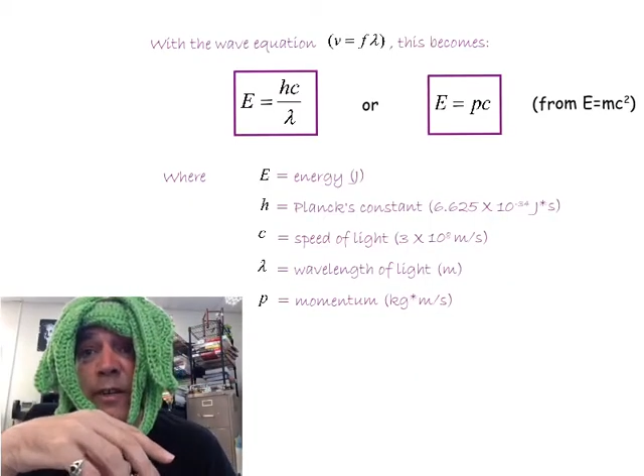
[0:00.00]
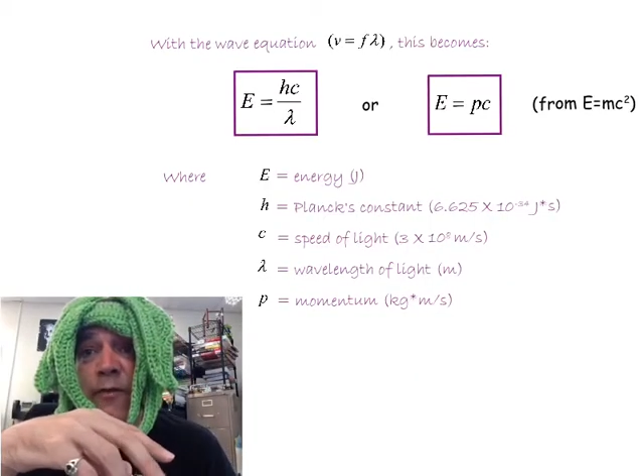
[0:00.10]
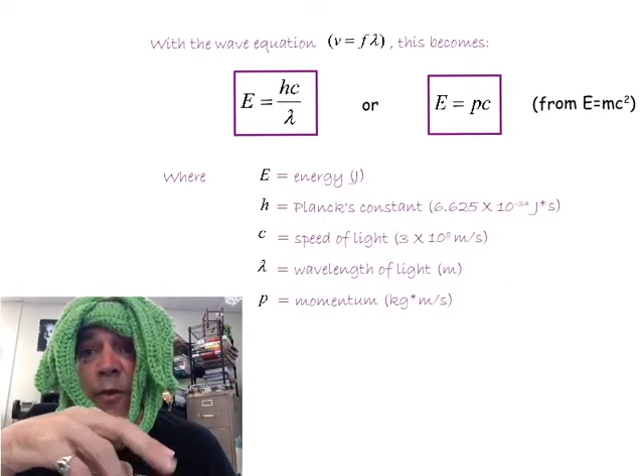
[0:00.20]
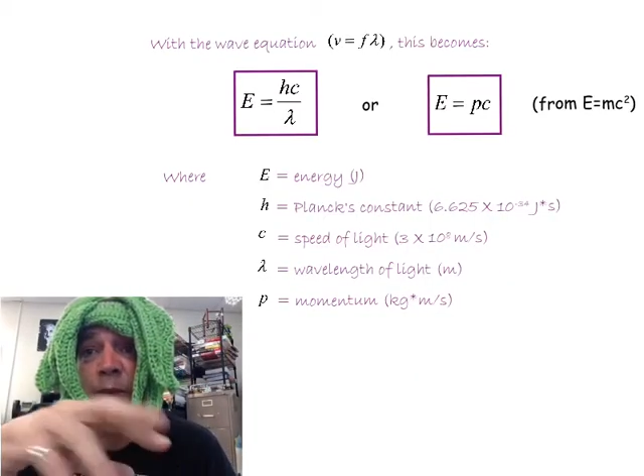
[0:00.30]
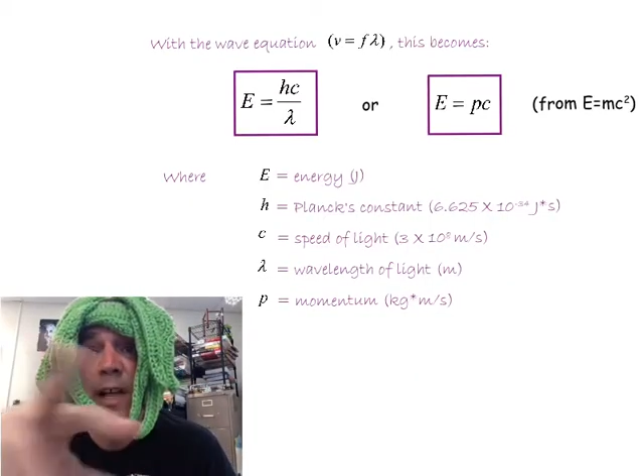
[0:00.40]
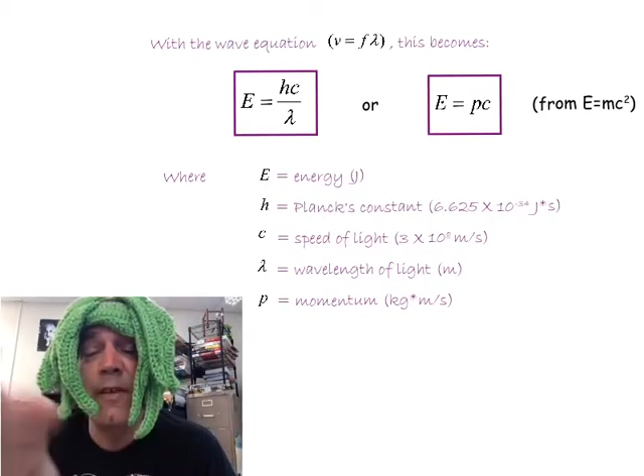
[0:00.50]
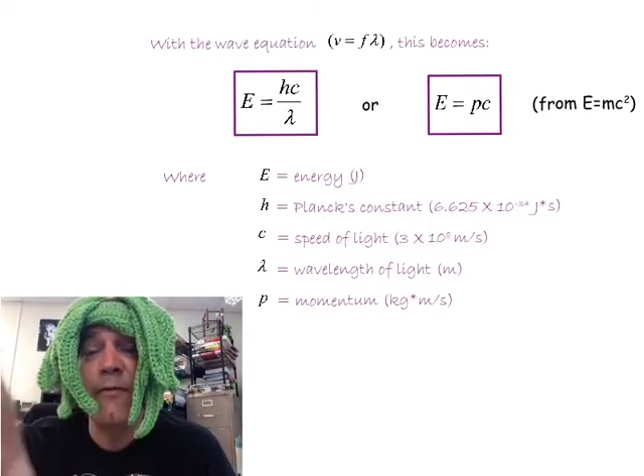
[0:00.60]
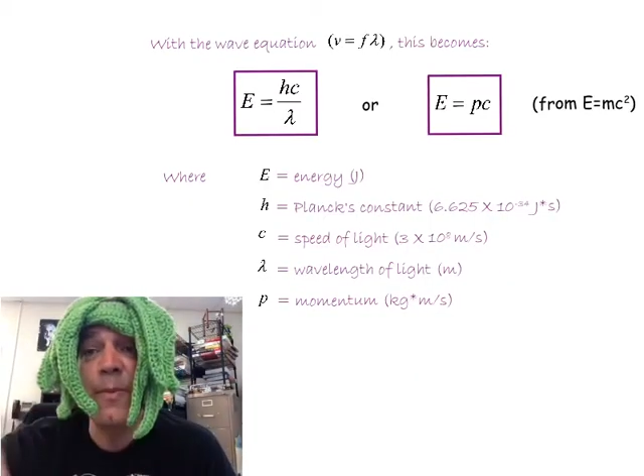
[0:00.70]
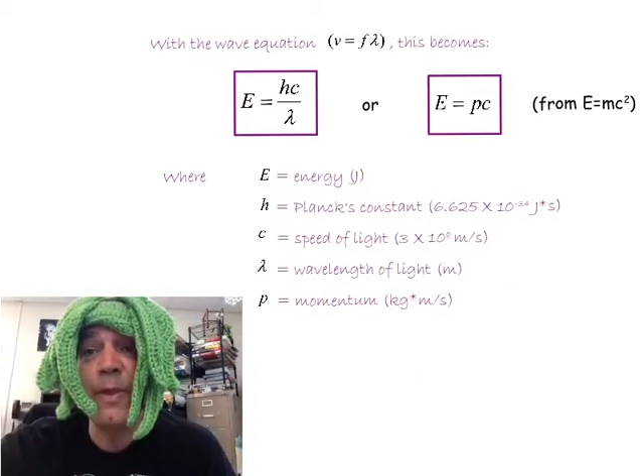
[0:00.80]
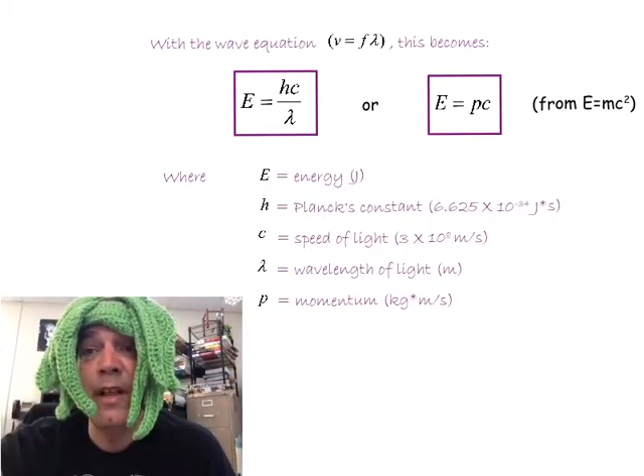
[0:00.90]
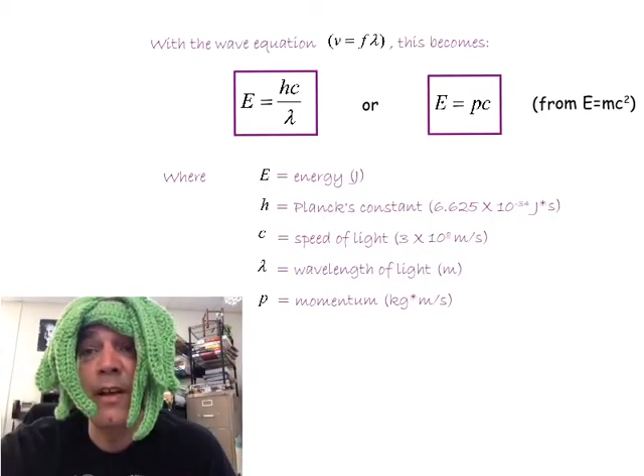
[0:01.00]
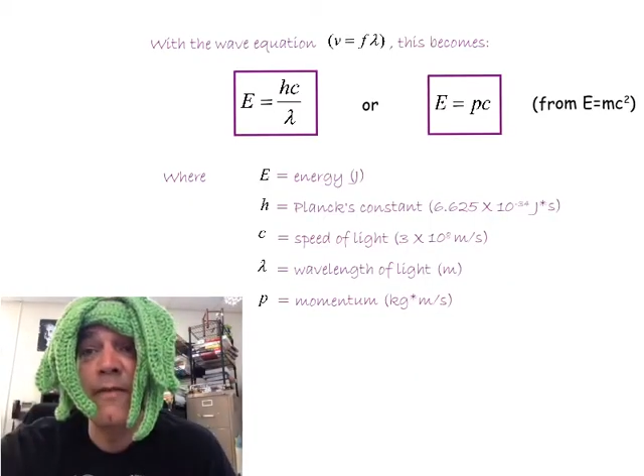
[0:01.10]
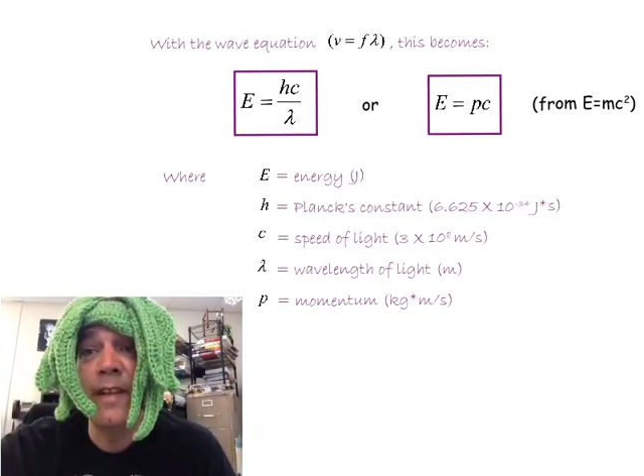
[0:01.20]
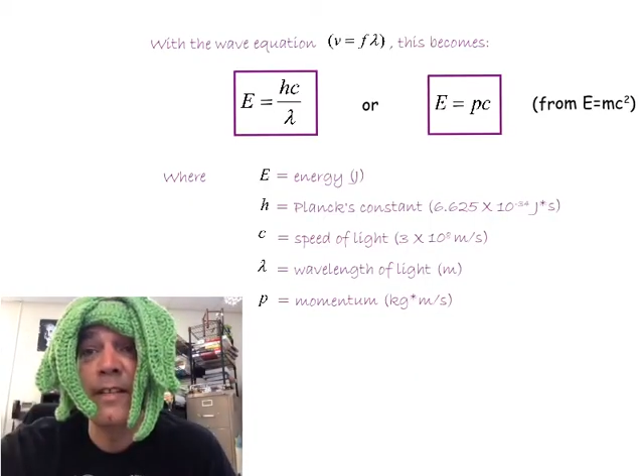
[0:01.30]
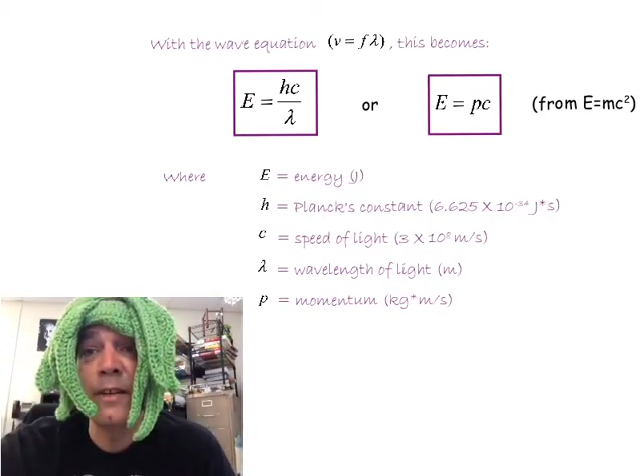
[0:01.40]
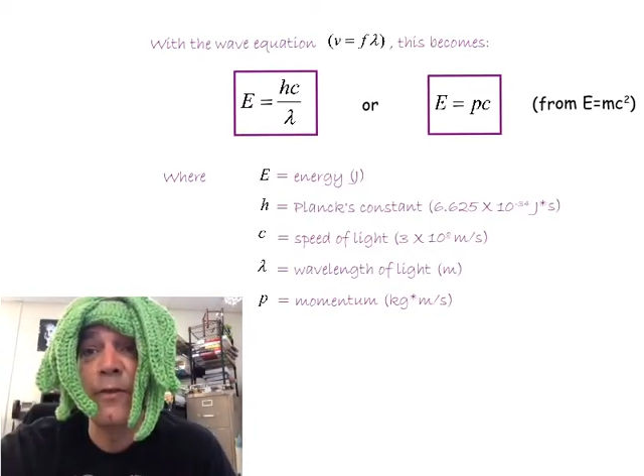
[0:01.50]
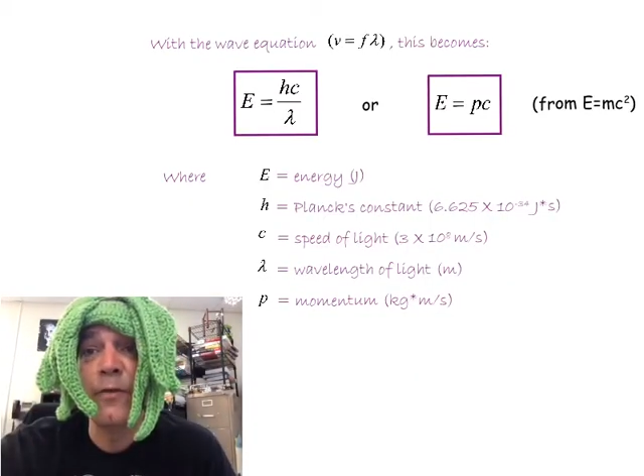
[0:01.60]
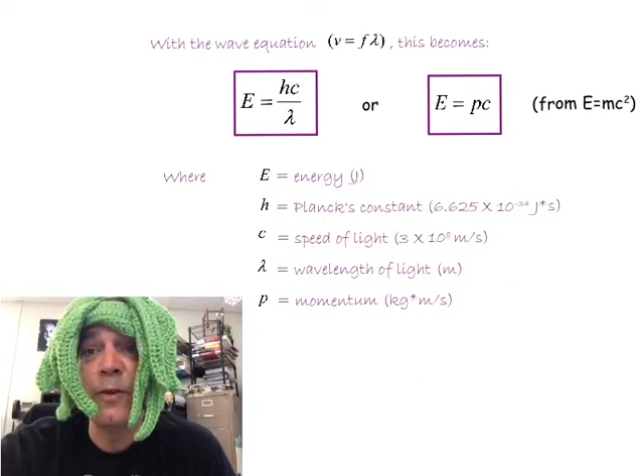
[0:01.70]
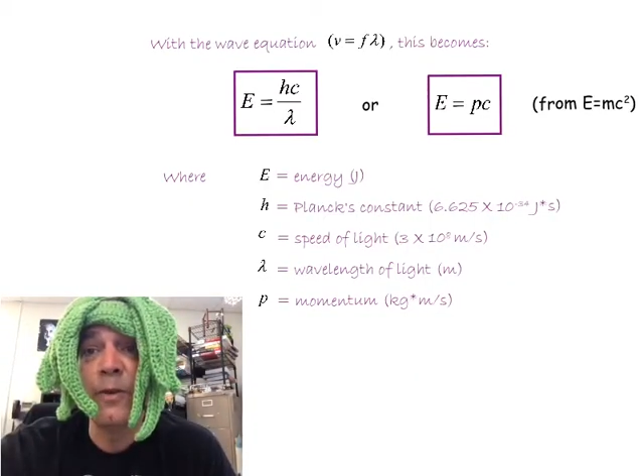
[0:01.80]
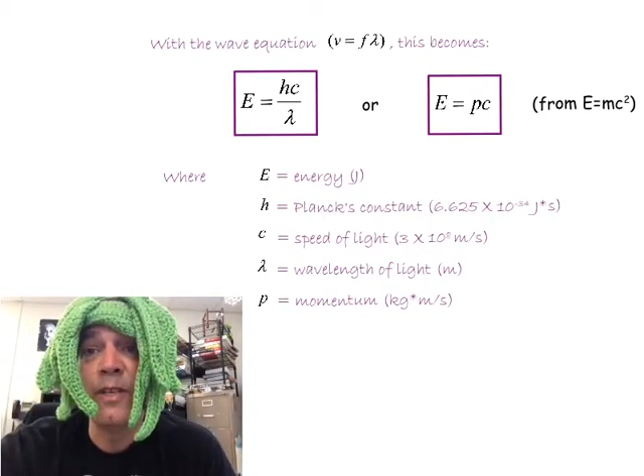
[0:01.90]
formula. If we plug velocity equals
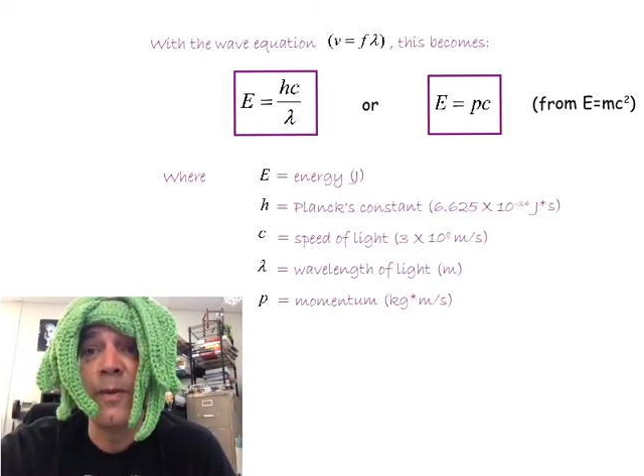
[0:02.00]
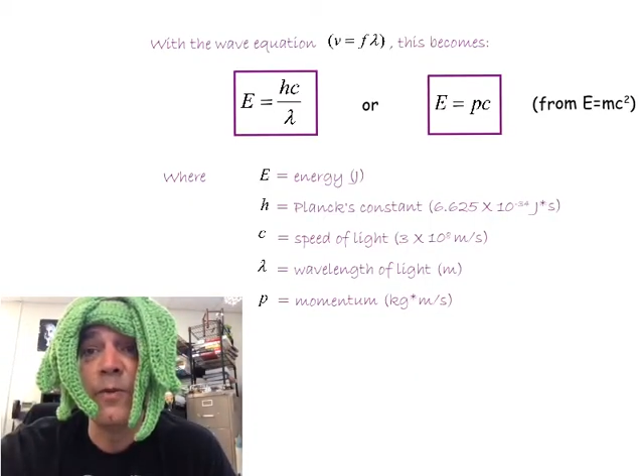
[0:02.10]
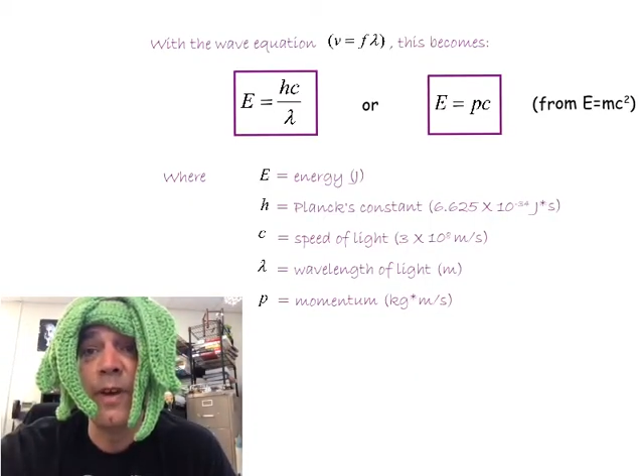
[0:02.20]
frequency times